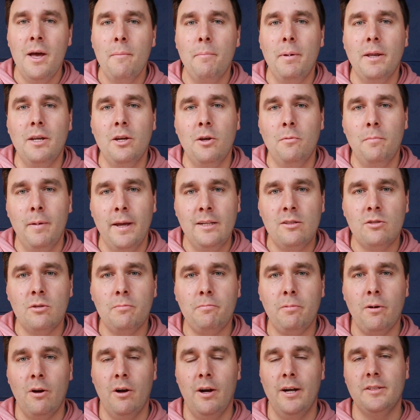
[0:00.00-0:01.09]
but you'd be
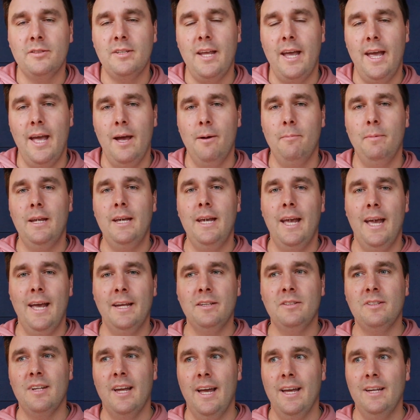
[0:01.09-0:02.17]
surprised how many
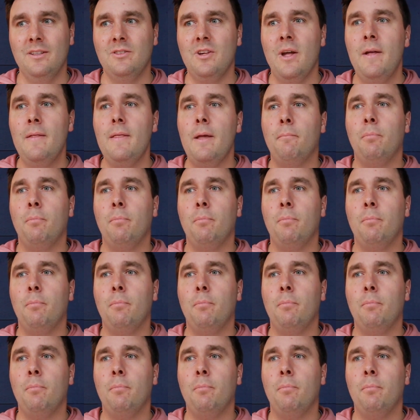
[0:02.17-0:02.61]
essays